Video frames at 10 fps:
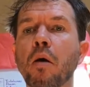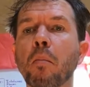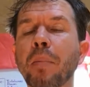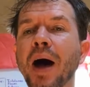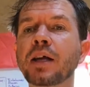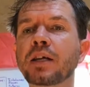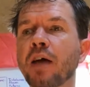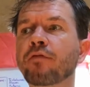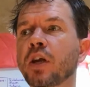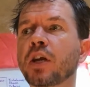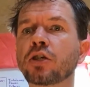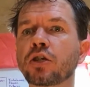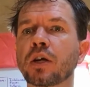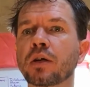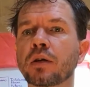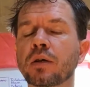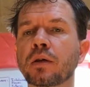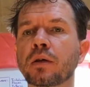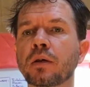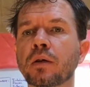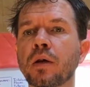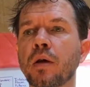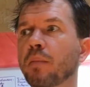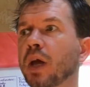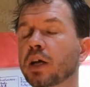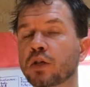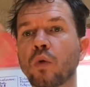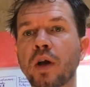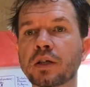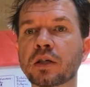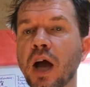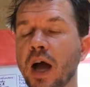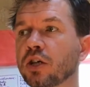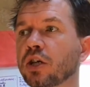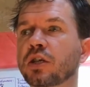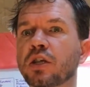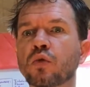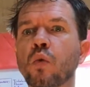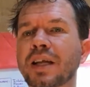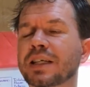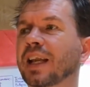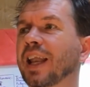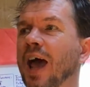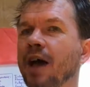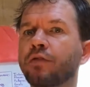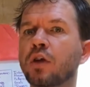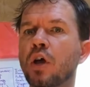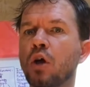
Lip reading: By definition, because what is conscious is what's left